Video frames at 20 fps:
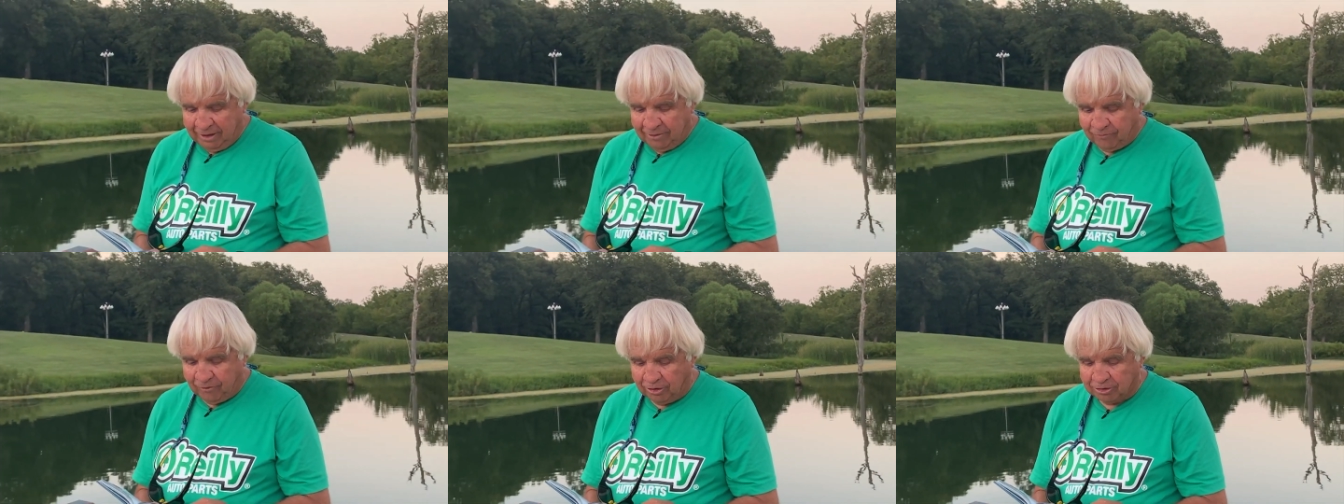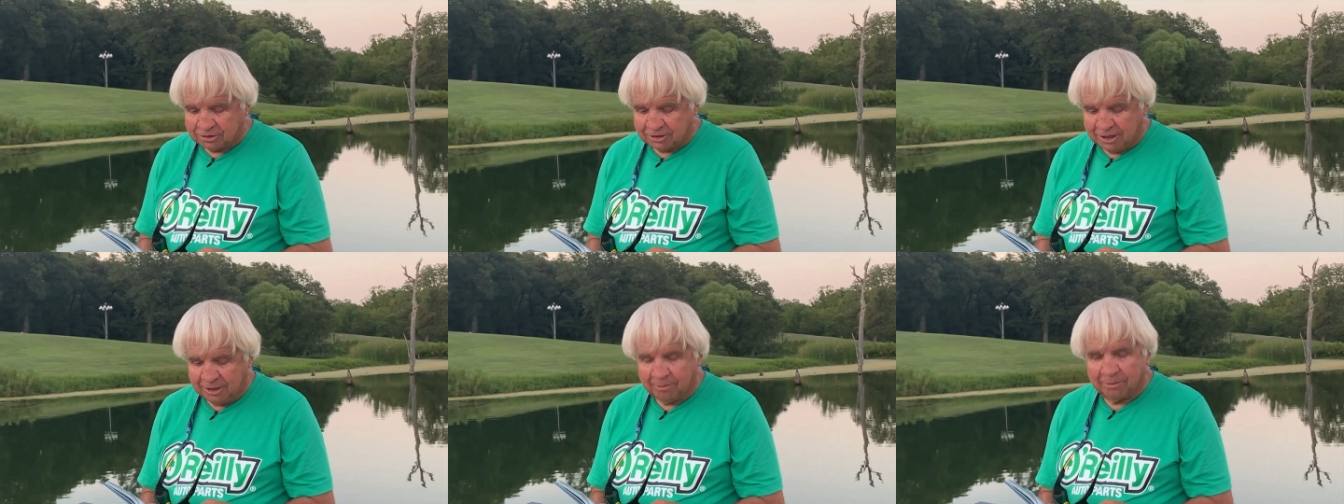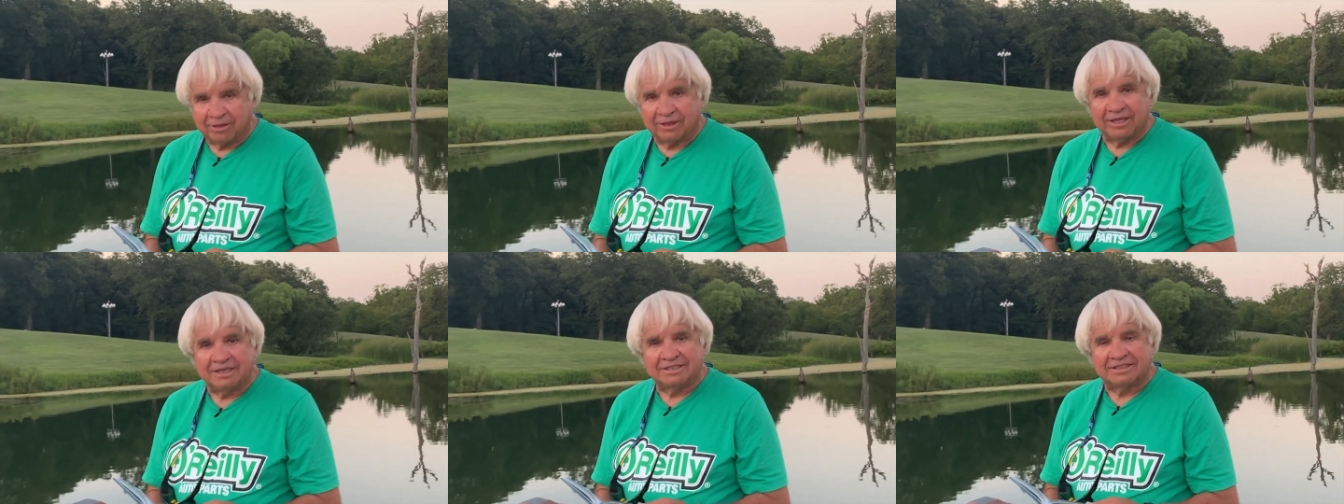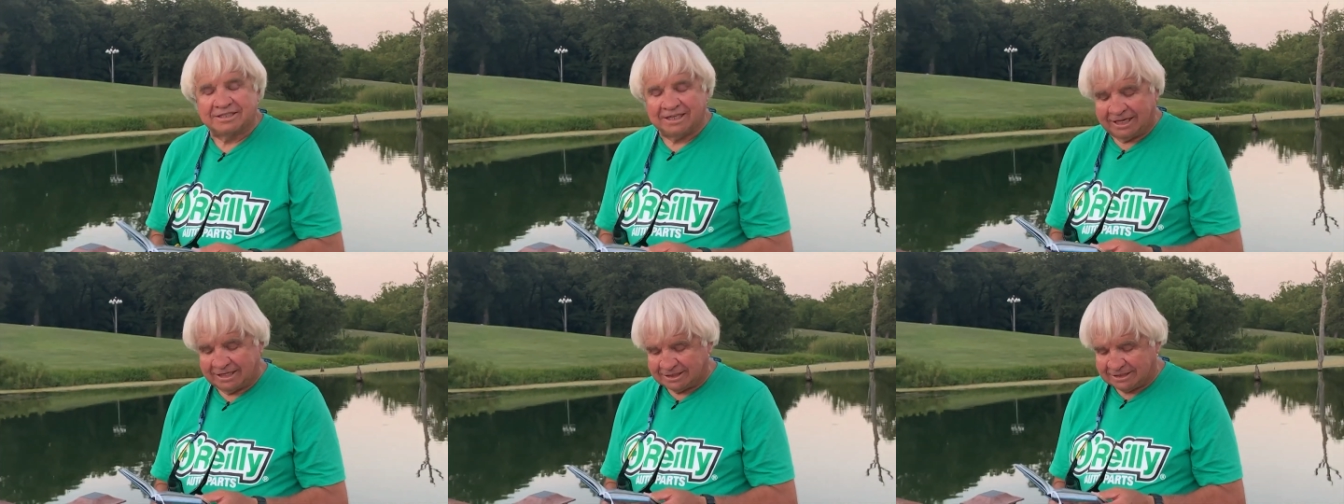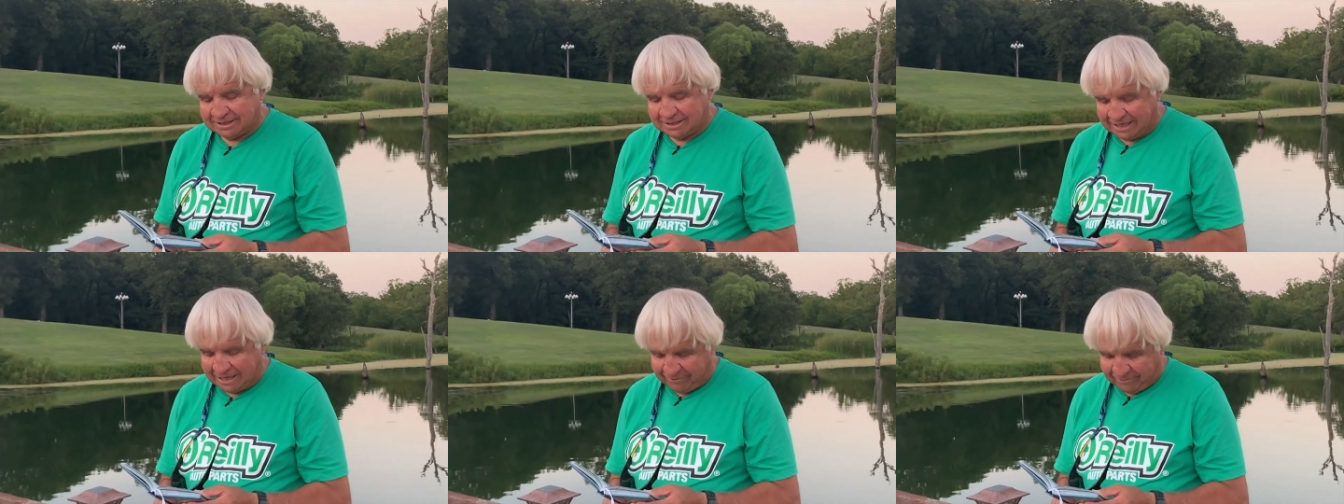First Timothy 6,
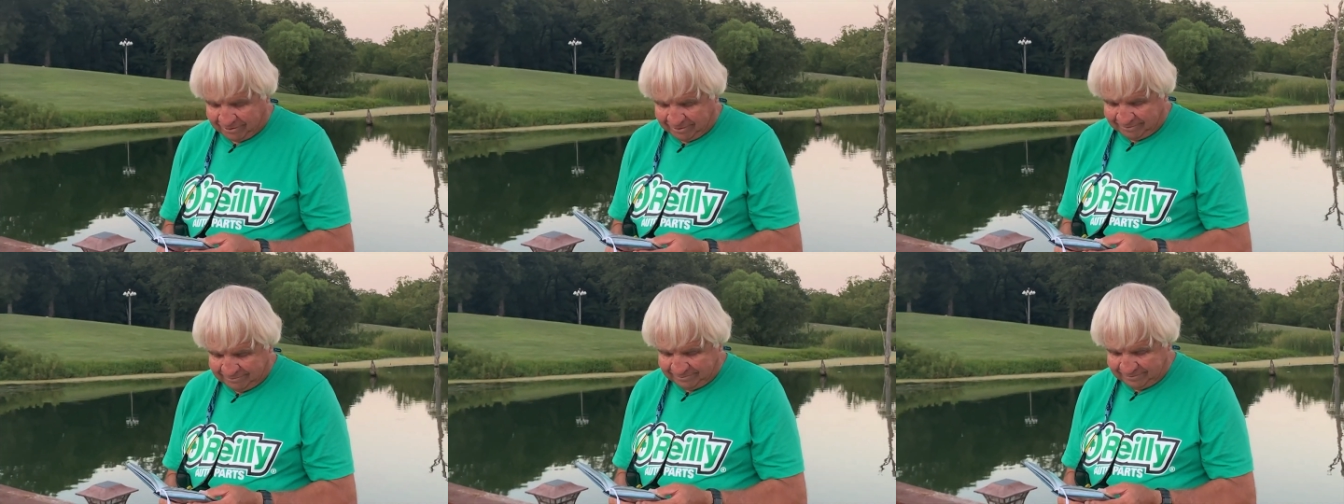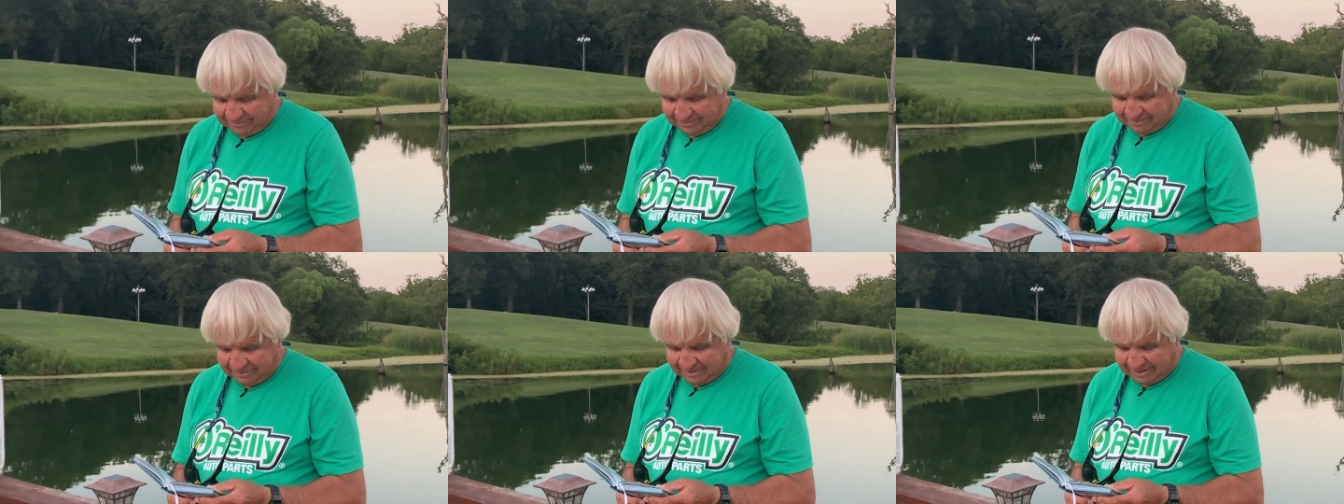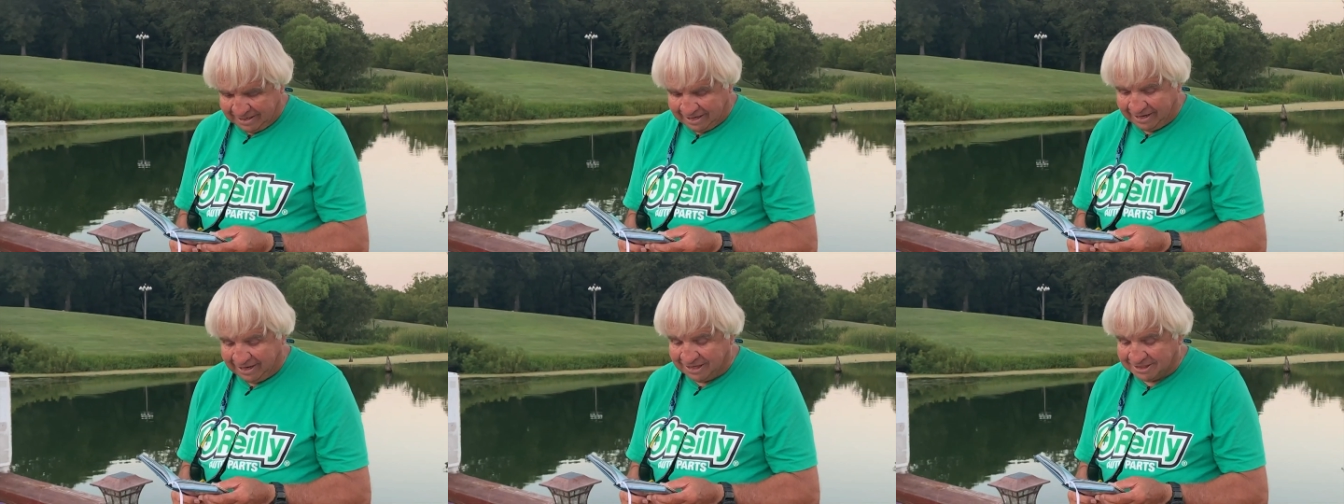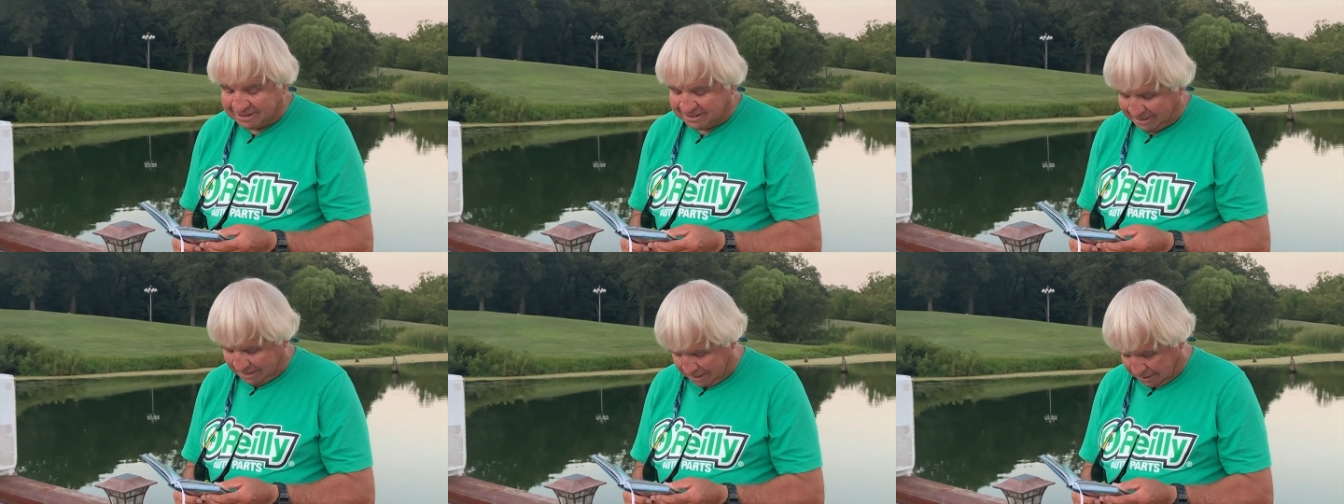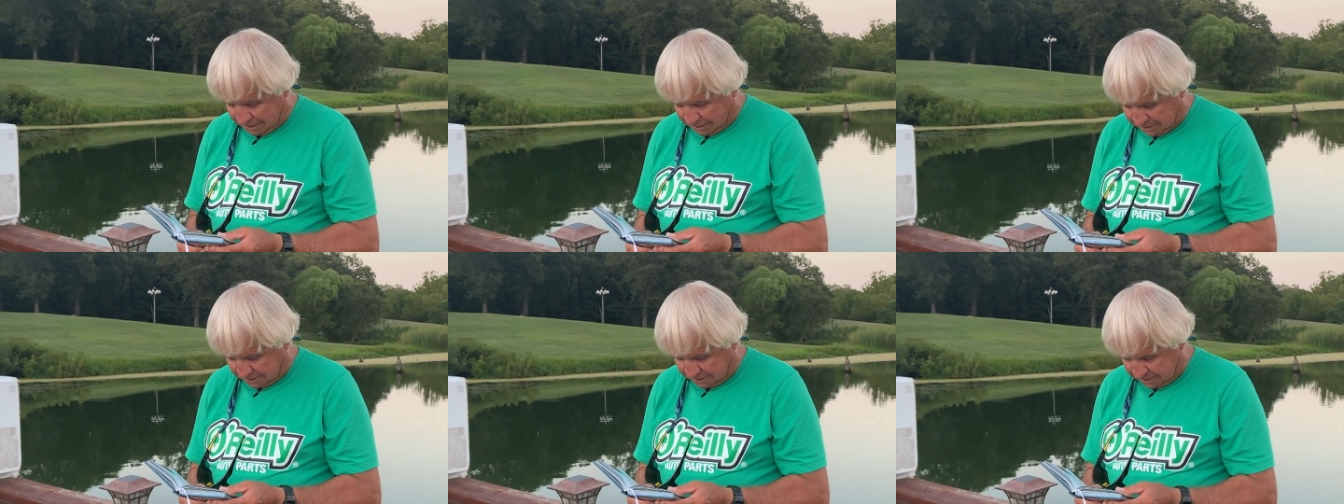7, and it
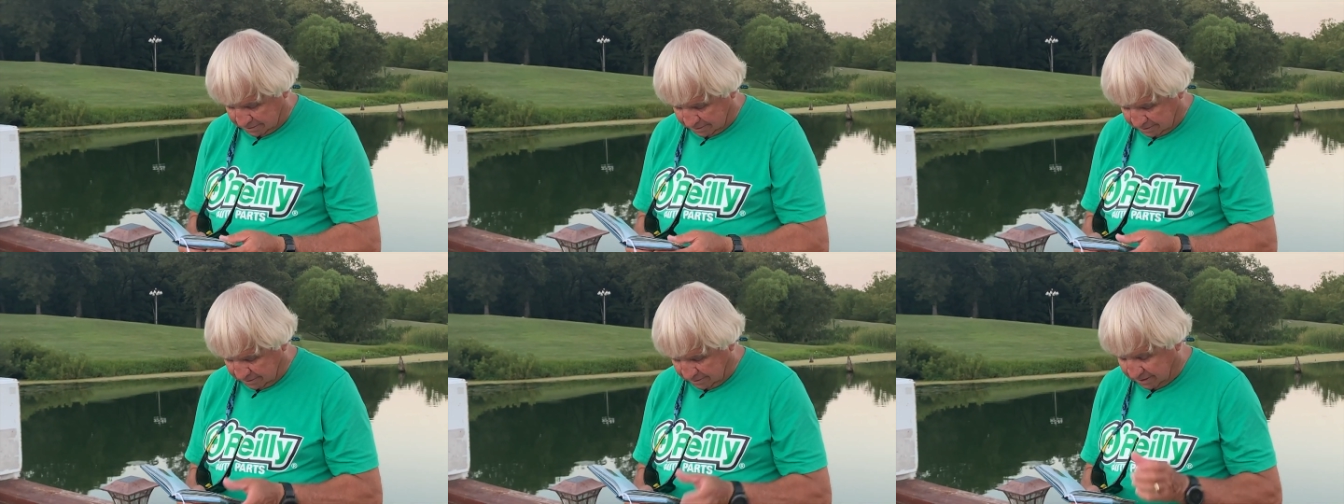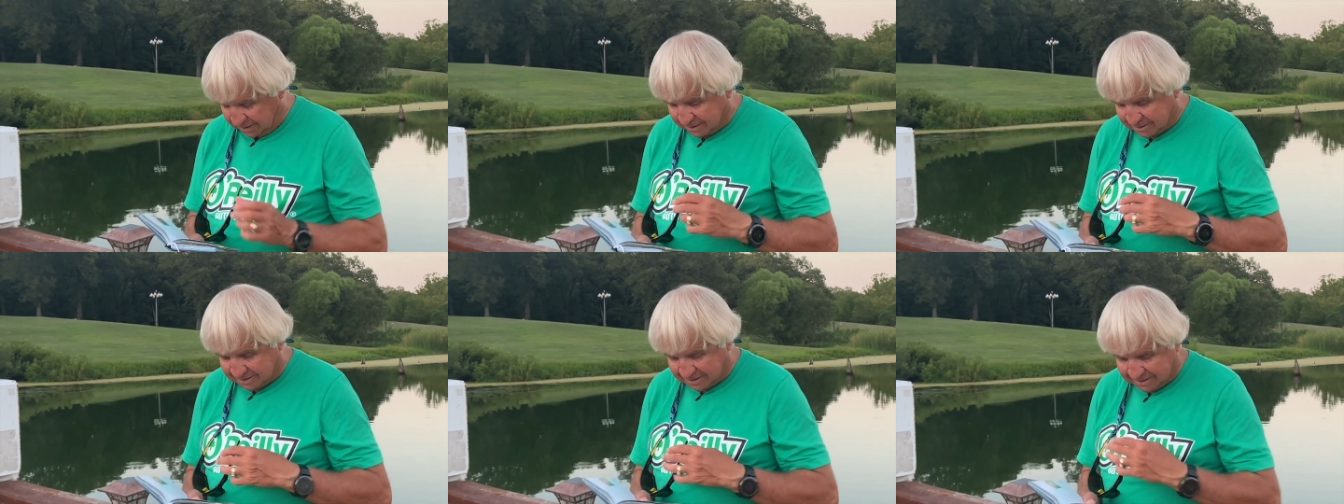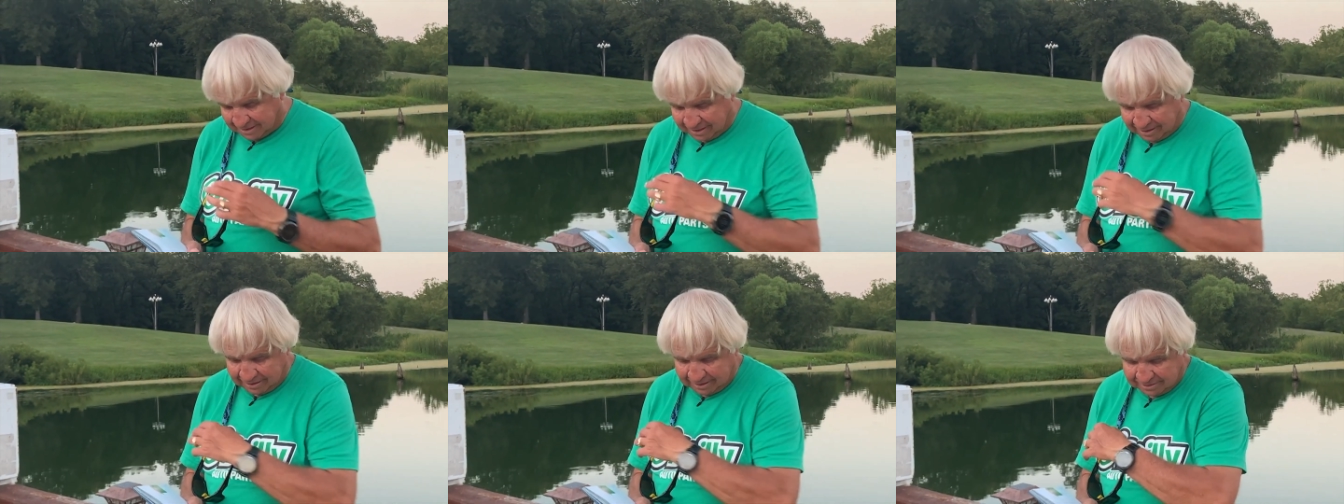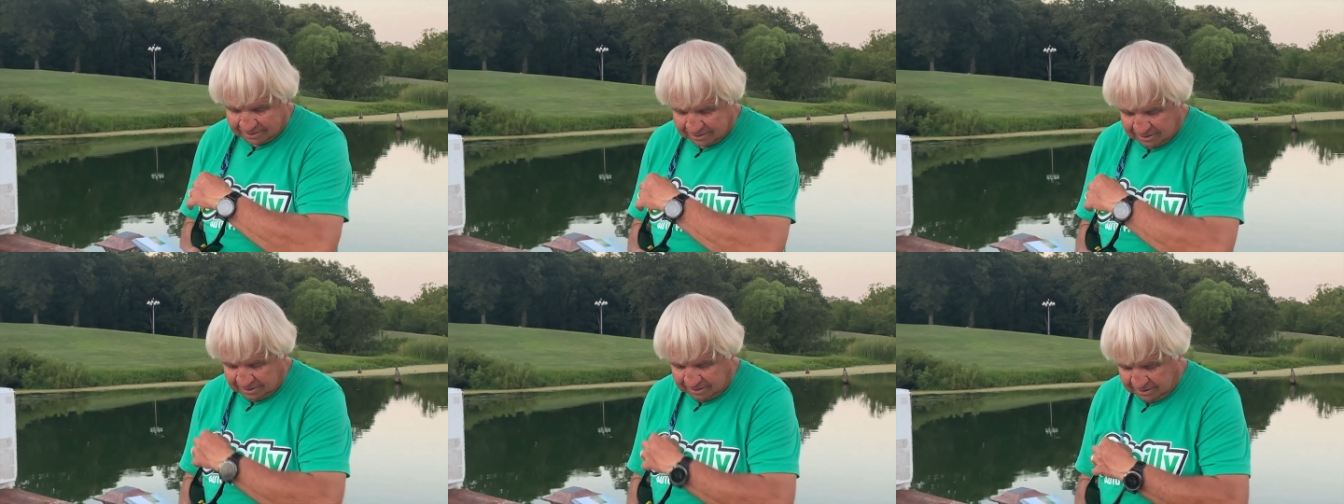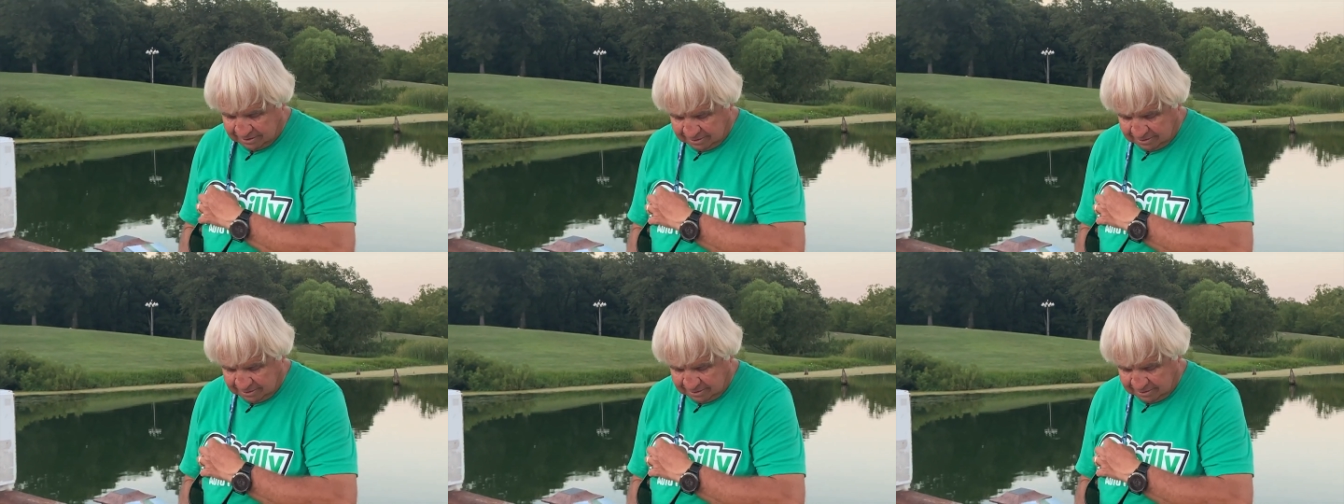says, it says,